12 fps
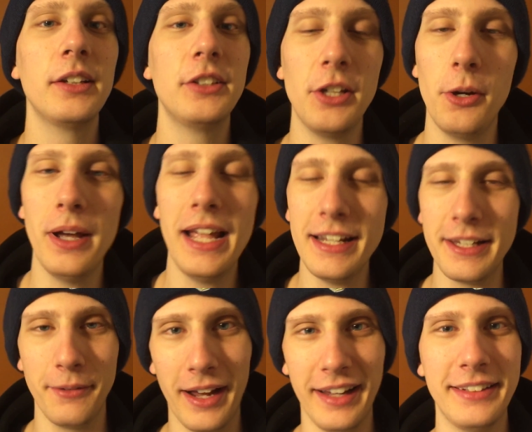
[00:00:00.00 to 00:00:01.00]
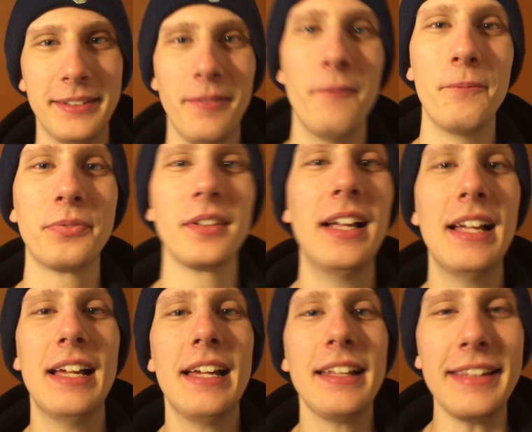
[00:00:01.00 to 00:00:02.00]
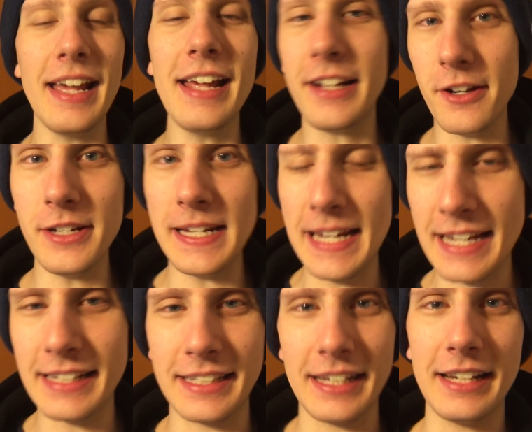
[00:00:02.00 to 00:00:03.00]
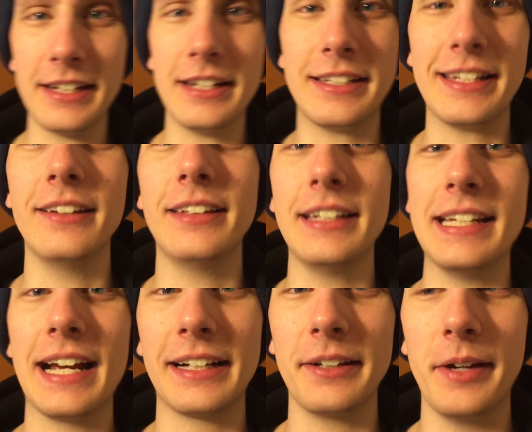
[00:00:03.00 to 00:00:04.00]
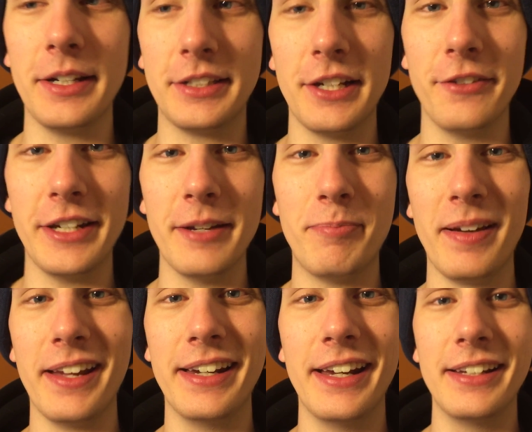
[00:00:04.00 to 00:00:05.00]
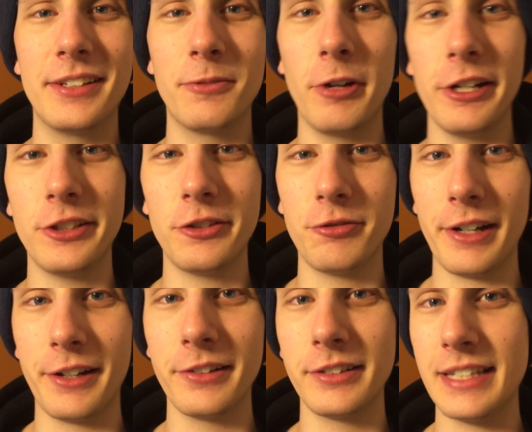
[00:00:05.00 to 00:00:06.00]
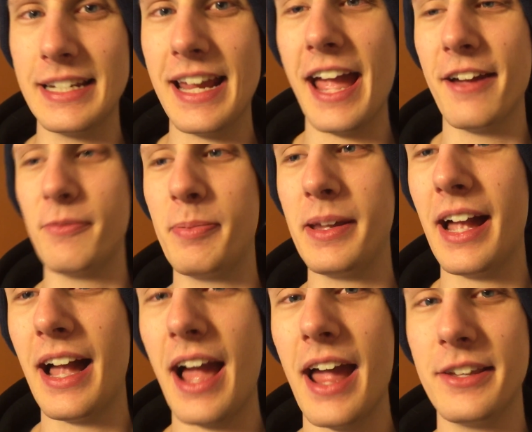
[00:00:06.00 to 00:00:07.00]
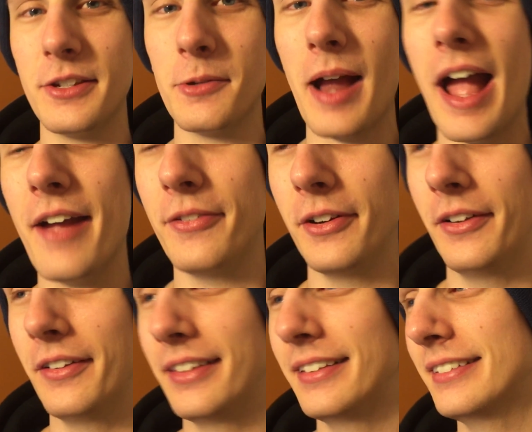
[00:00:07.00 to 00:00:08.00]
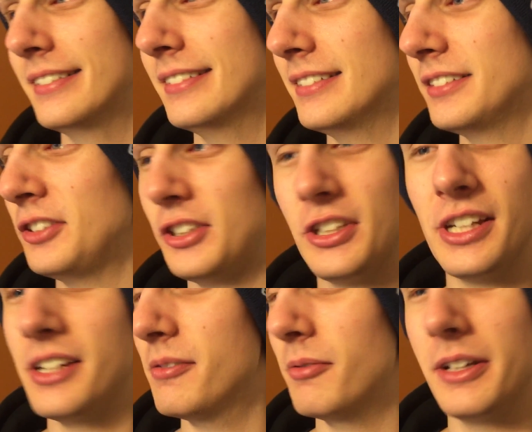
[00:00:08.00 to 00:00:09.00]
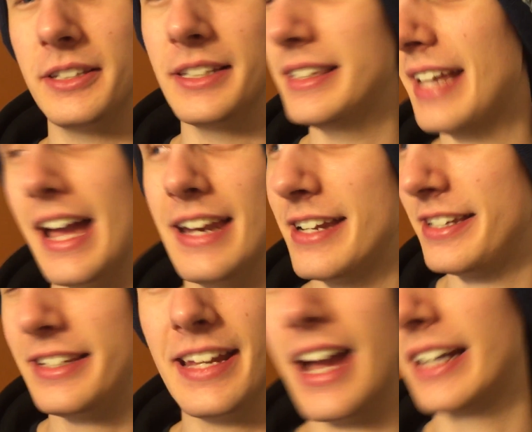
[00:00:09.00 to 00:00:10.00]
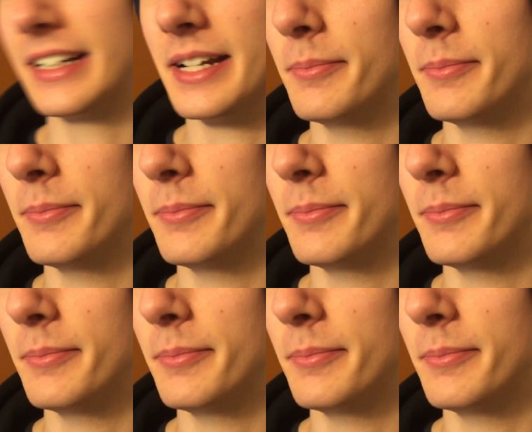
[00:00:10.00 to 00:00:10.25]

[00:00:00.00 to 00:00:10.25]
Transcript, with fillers: So, anyways. They go to DC to steal the Declaration of Independence, which triggers the FBI's arrival. Gee, wasn't that a shock?